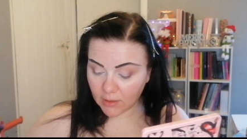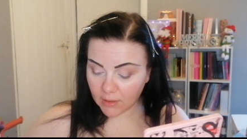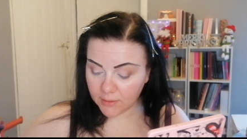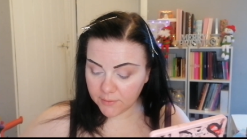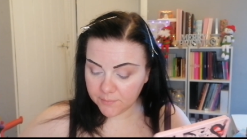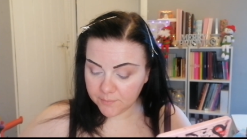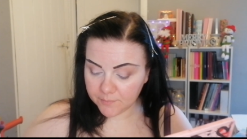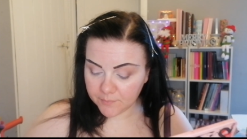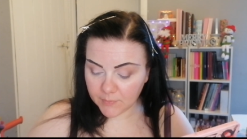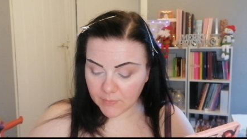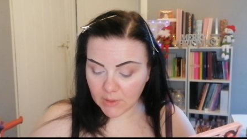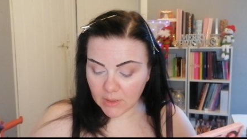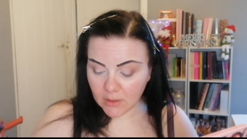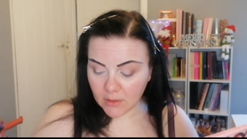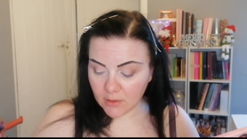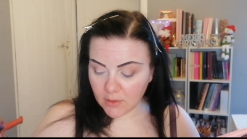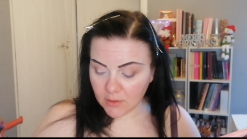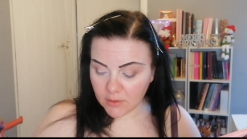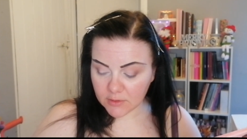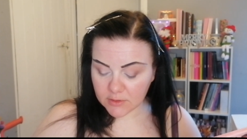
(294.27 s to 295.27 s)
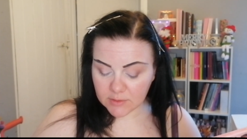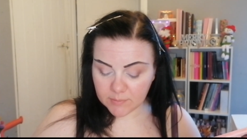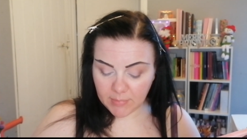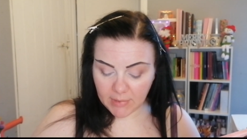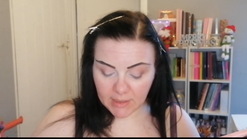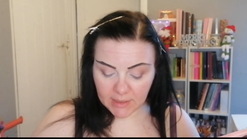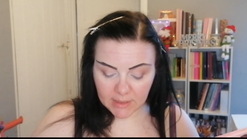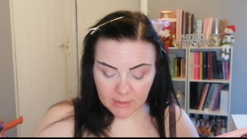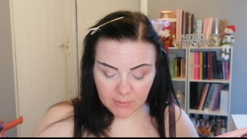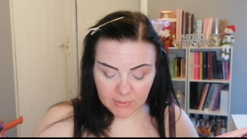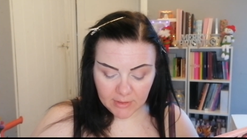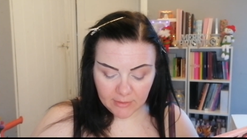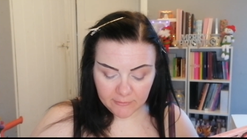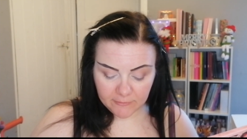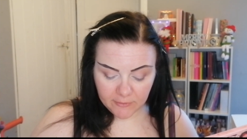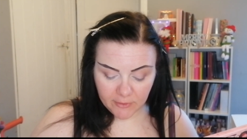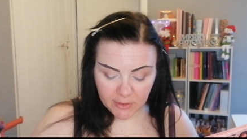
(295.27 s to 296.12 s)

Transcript: Okay, so back in with our